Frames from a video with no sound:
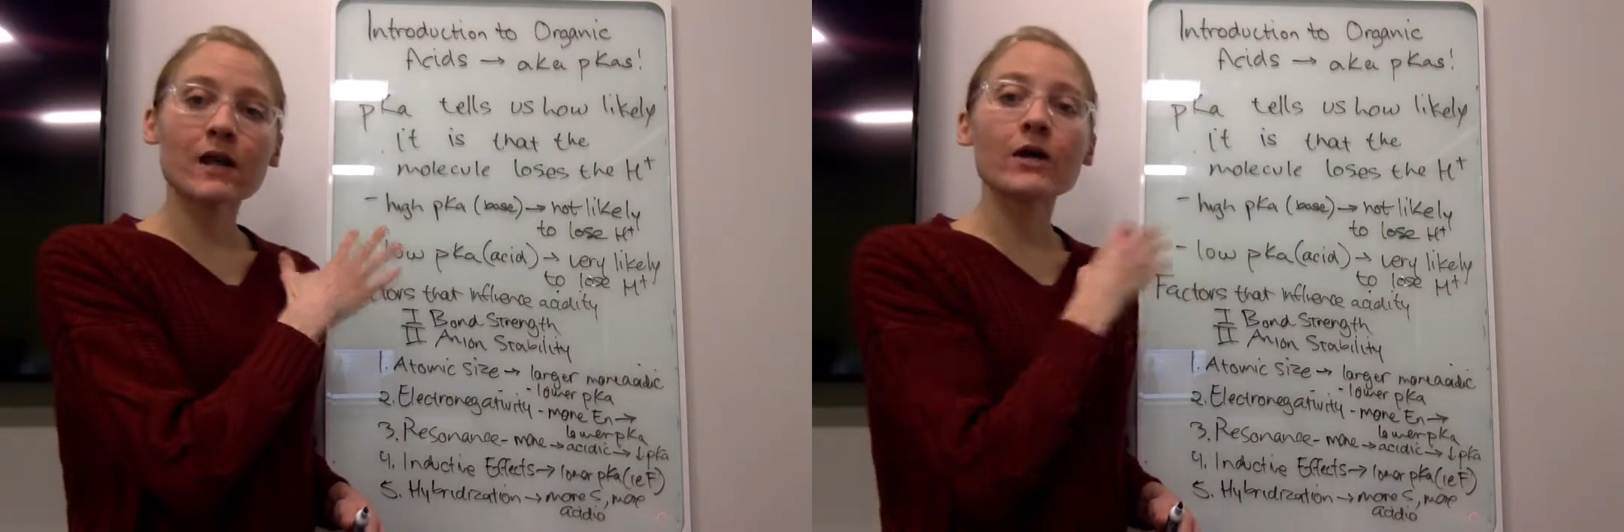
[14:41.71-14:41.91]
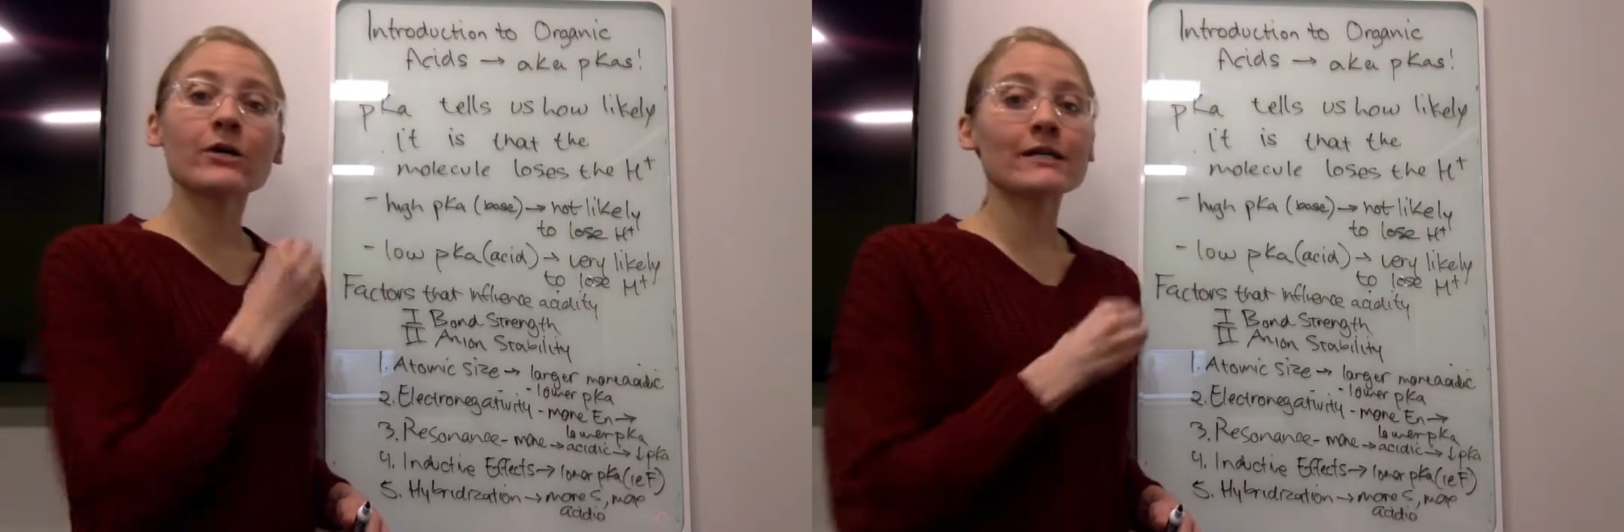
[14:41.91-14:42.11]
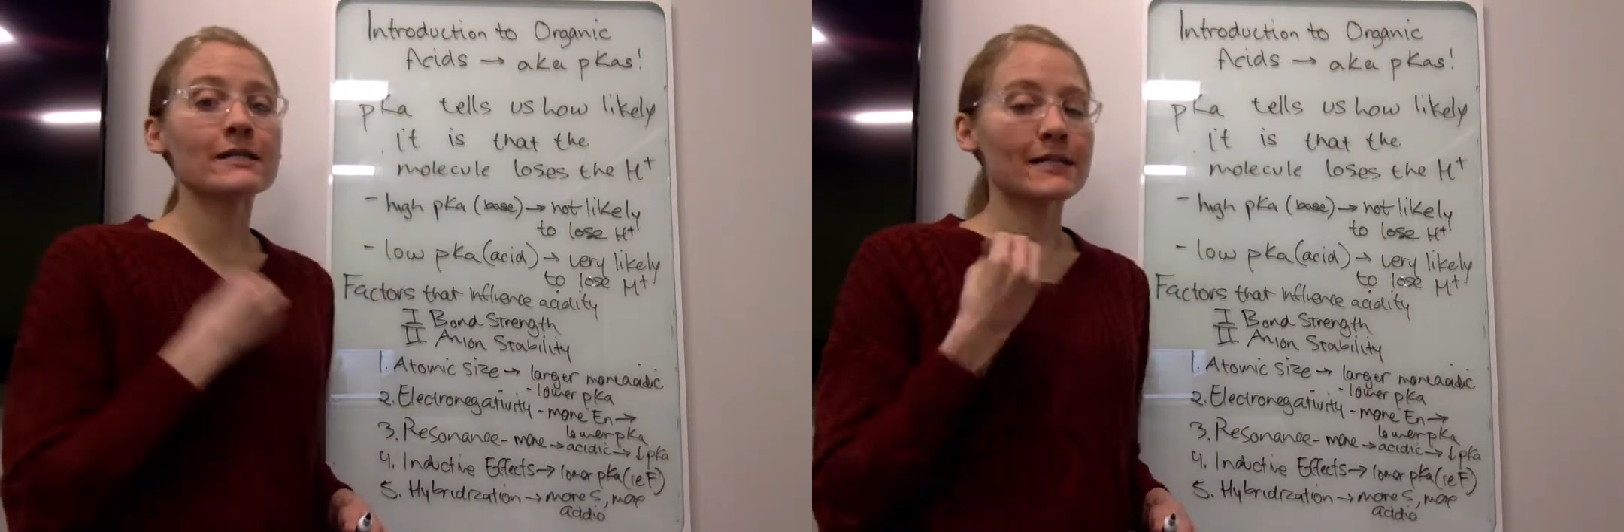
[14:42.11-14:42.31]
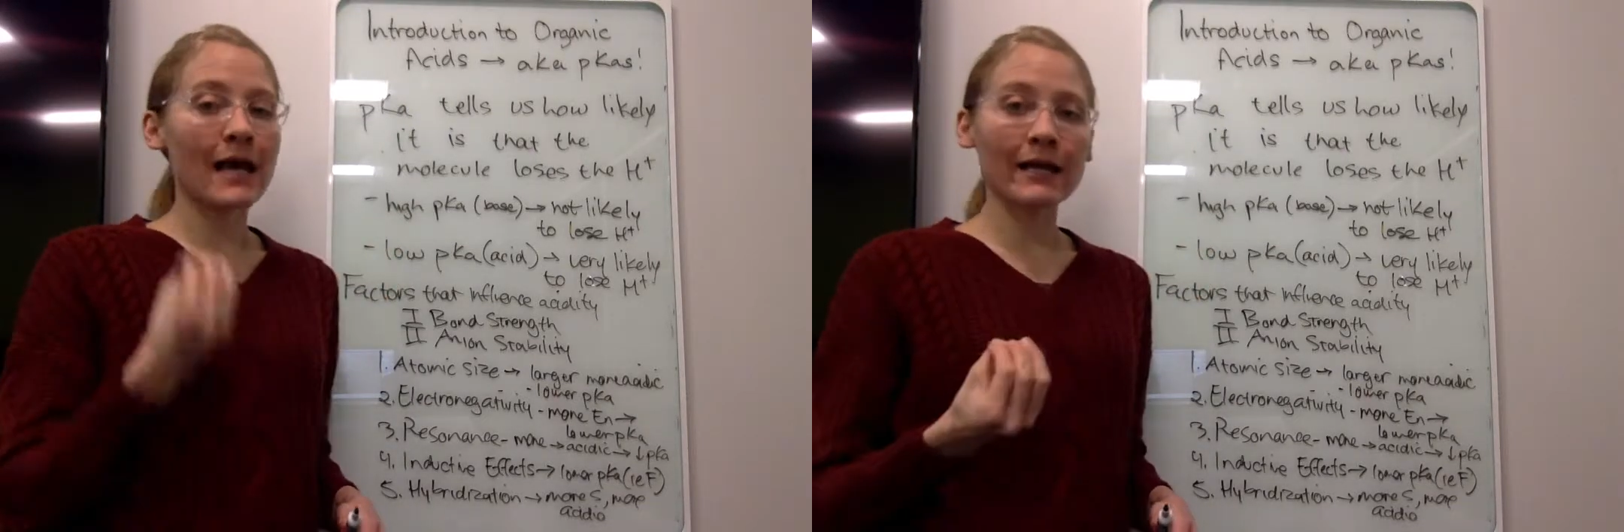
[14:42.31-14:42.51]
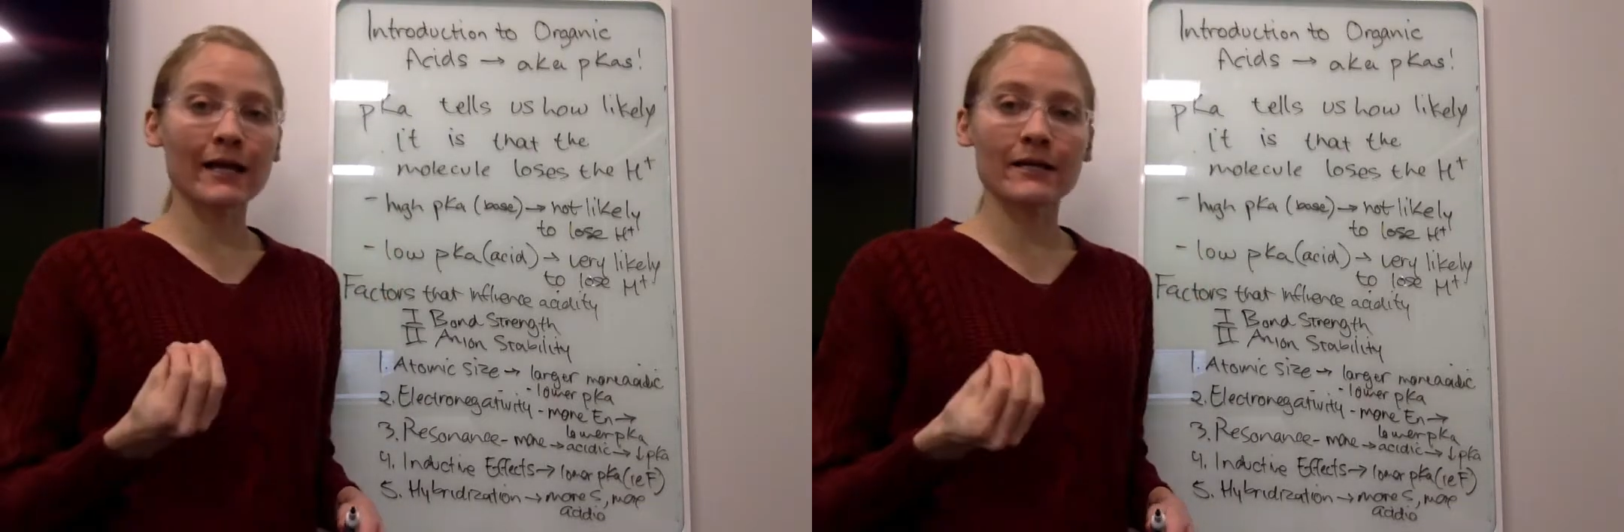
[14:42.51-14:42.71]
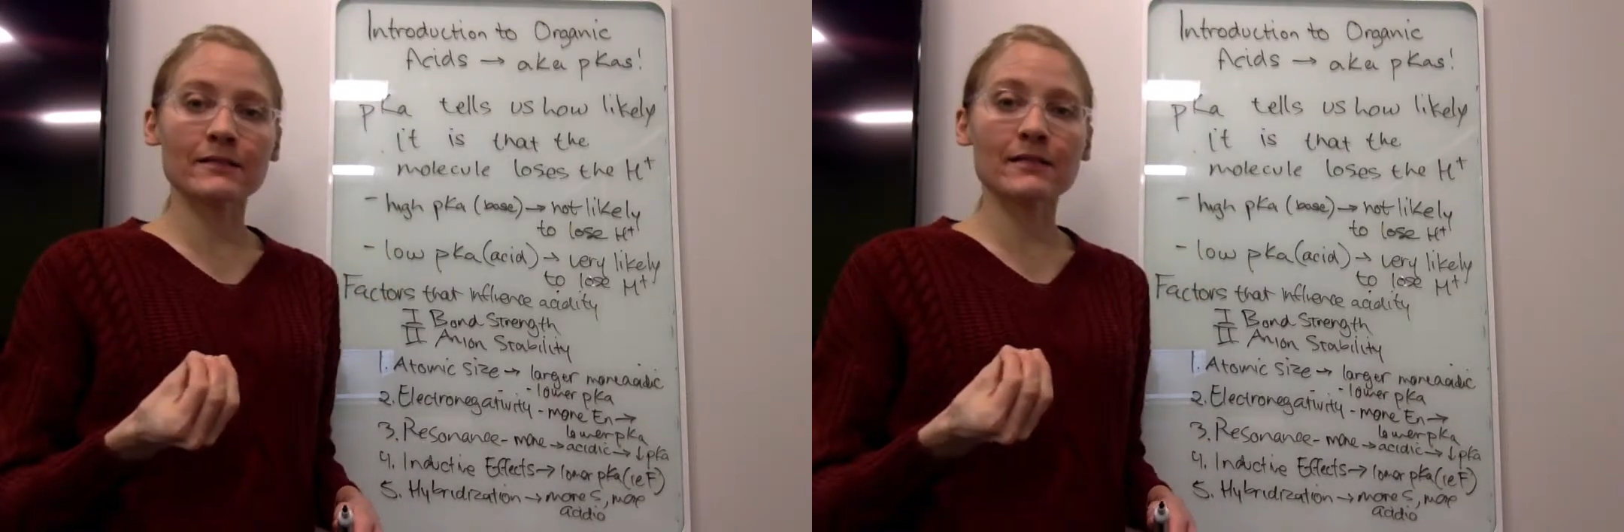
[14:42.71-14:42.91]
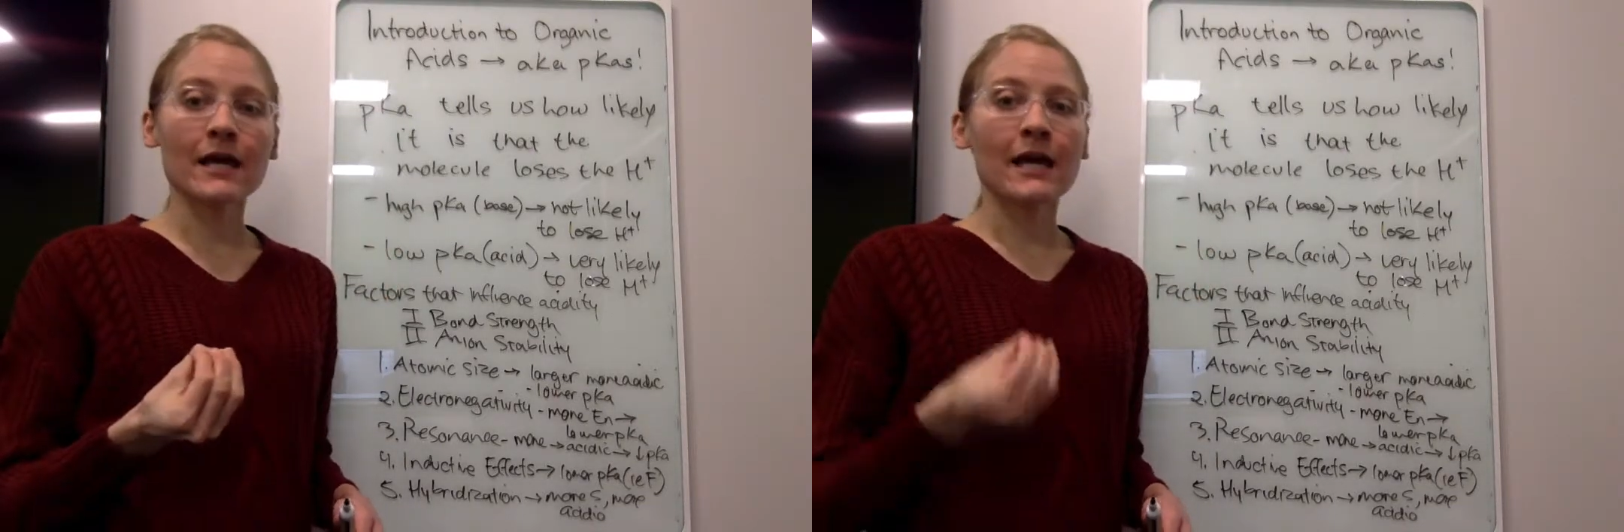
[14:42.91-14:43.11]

are going to tell us